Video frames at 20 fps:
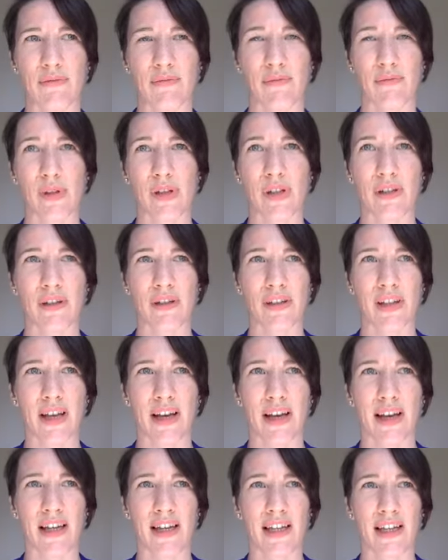we are
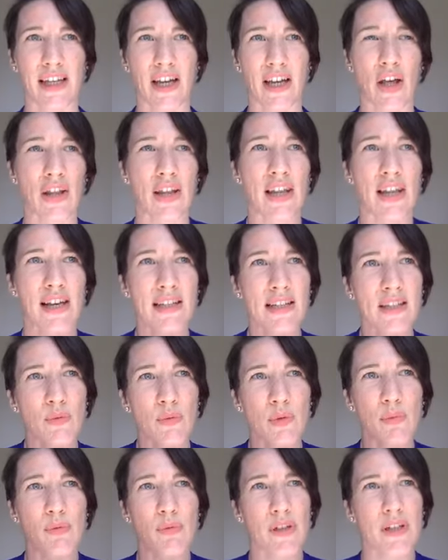like, unless we
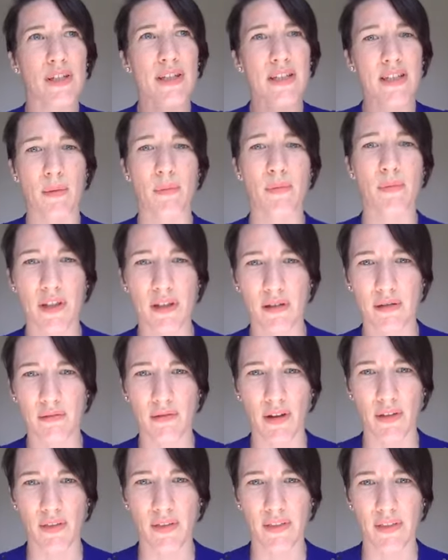bring something
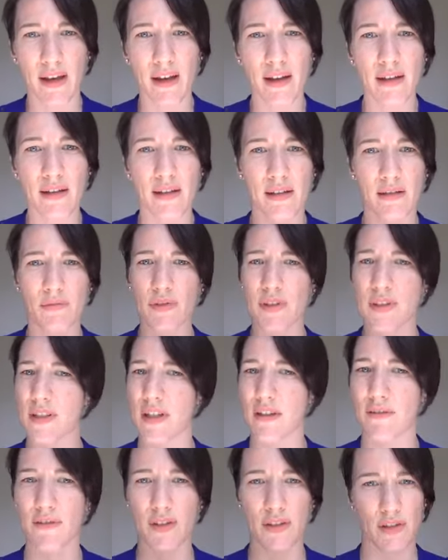around that, and we say,
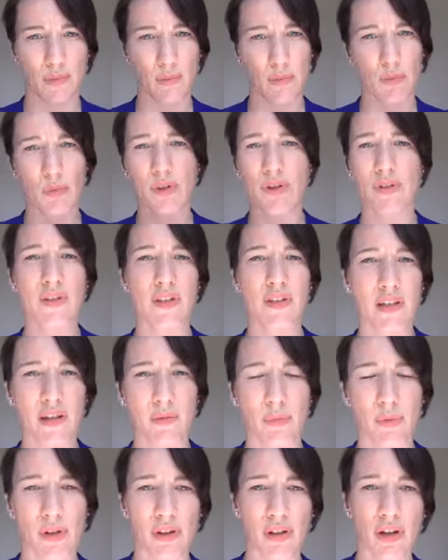for example, we're in
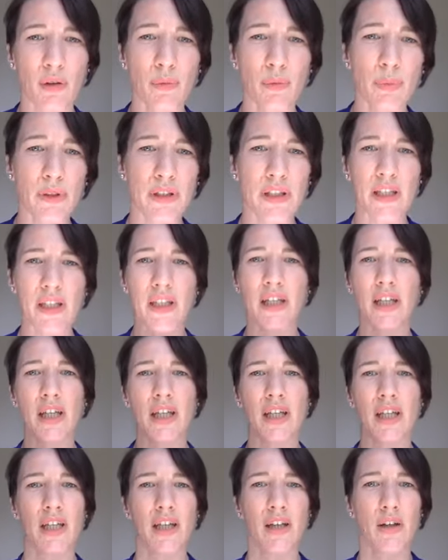Singaporean company,
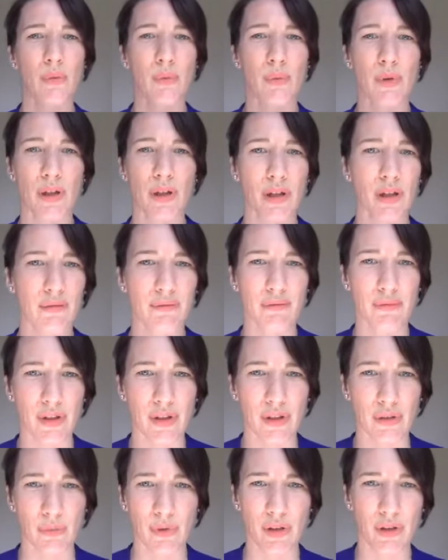we're
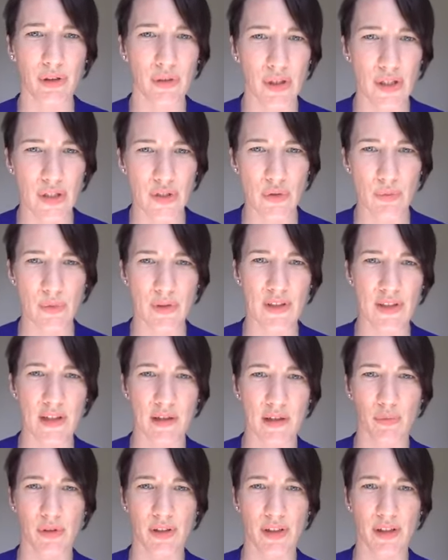going to be
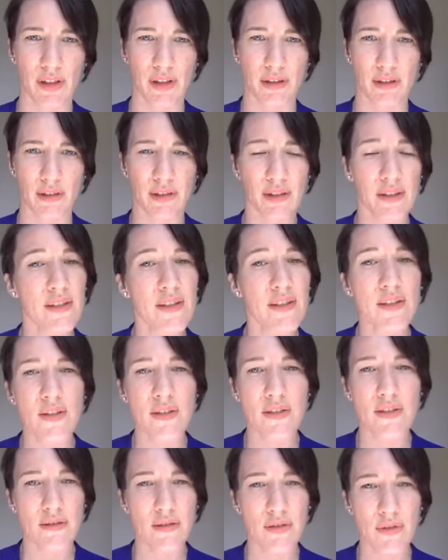celebrating
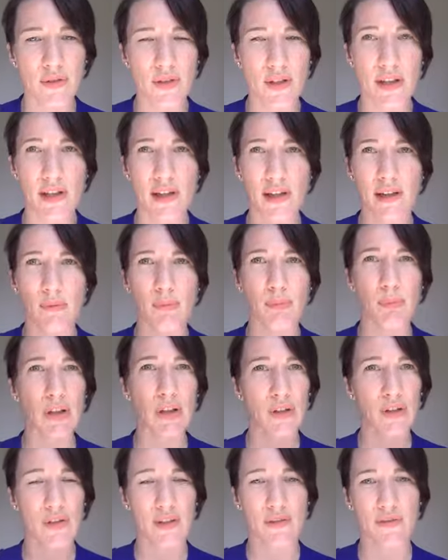this today
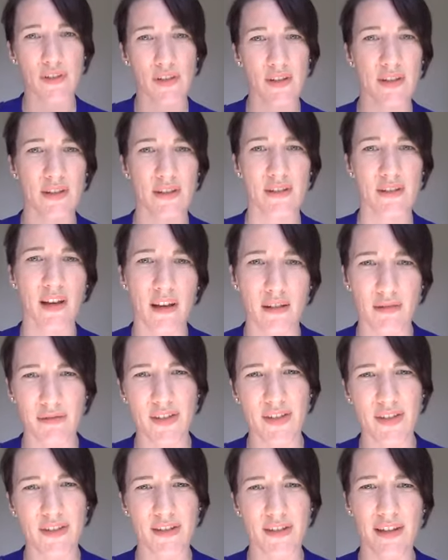because of this and that
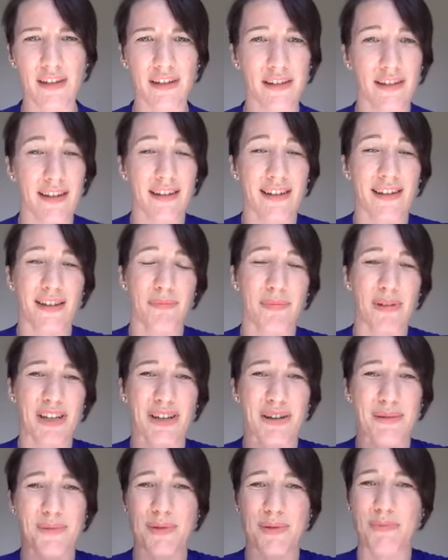reason, and then it
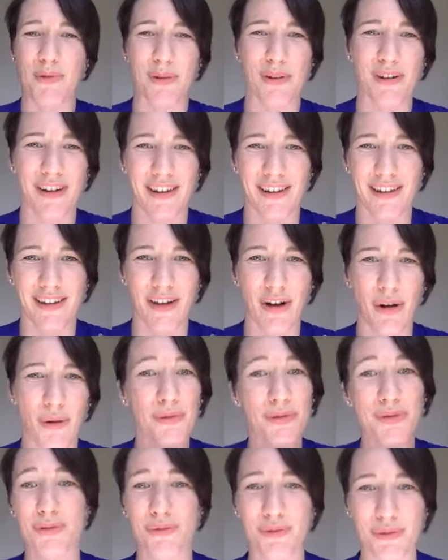becomes more a
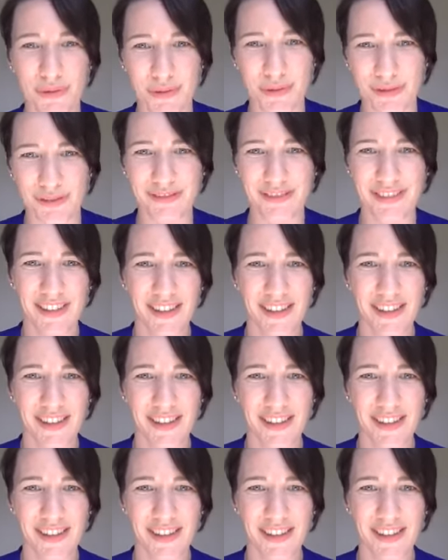cultural